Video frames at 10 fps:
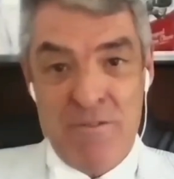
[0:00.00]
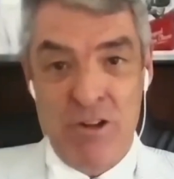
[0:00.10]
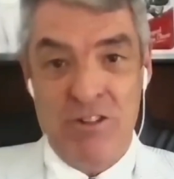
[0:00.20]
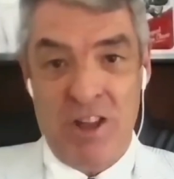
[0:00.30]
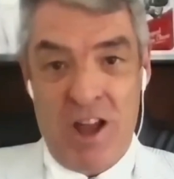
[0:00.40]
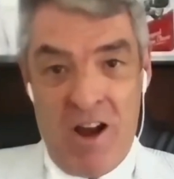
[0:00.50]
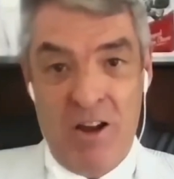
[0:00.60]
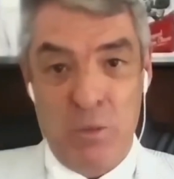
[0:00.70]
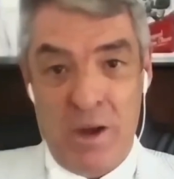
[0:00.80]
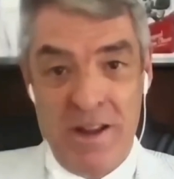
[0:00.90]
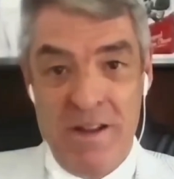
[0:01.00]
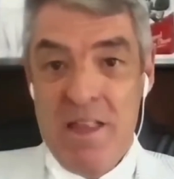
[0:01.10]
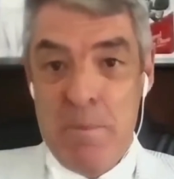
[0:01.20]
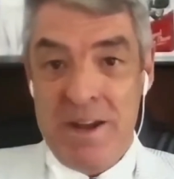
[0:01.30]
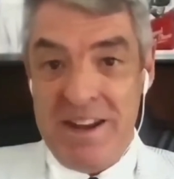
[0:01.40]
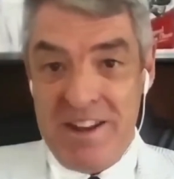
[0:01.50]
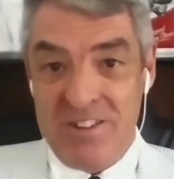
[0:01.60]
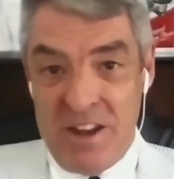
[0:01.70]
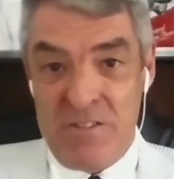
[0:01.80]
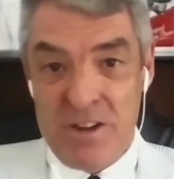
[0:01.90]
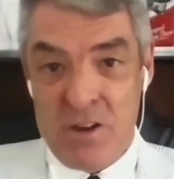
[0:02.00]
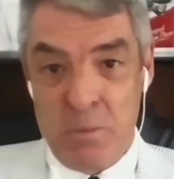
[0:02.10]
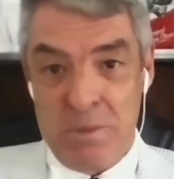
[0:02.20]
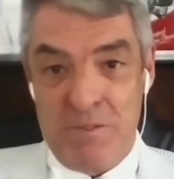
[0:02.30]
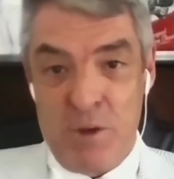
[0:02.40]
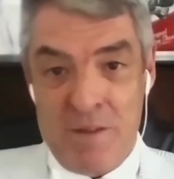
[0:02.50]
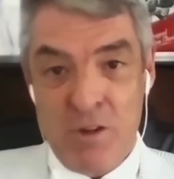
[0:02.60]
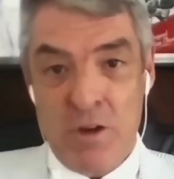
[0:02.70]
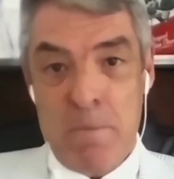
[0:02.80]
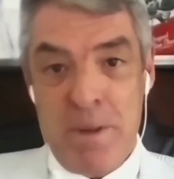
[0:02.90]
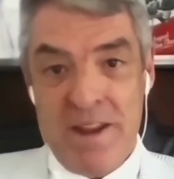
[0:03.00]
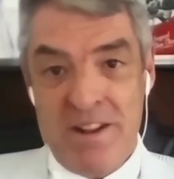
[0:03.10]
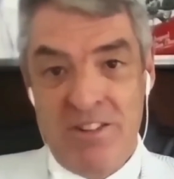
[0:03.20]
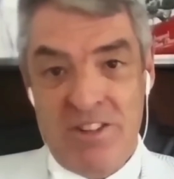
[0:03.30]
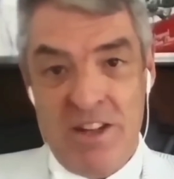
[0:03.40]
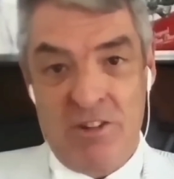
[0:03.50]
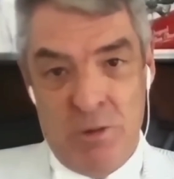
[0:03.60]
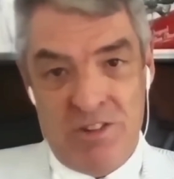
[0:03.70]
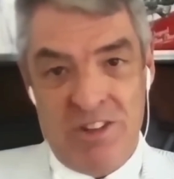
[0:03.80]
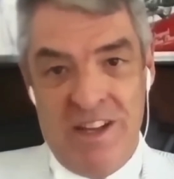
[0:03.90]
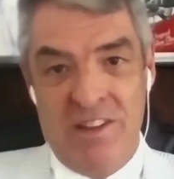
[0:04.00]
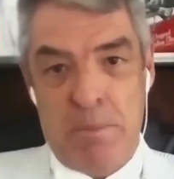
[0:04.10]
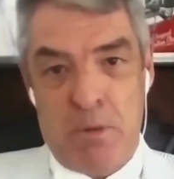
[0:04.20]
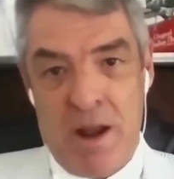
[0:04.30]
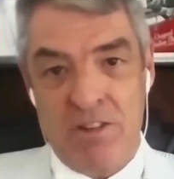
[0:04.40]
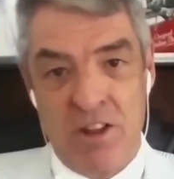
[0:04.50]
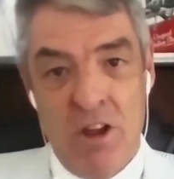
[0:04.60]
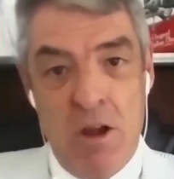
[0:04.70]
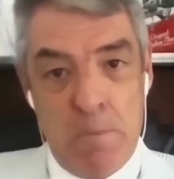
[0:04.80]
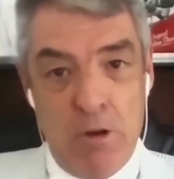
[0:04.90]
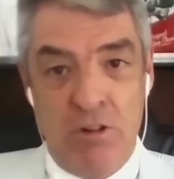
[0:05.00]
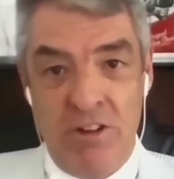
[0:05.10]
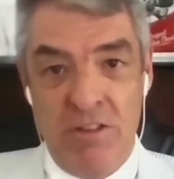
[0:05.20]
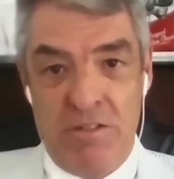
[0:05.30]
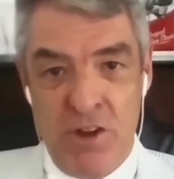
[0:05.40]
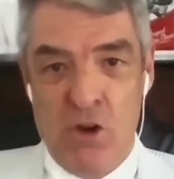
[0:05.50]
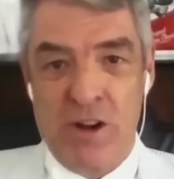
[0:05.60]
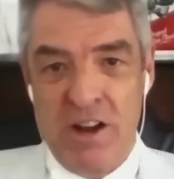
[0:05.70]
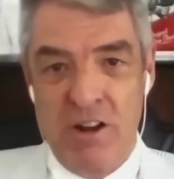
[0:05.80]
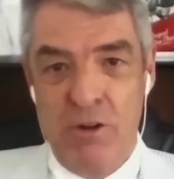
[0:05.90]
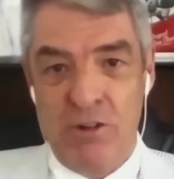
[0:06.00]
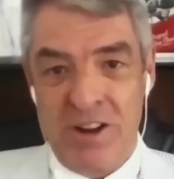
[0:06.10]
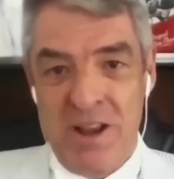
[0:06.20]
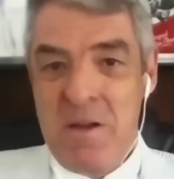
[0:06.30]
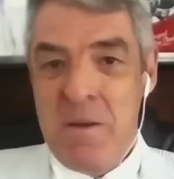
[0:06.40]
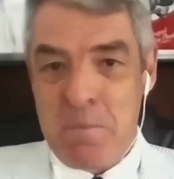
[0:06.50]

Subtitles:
Everest the hard way. But it is difficult if you haven't got a big constituency in the press pushing for your inclusion.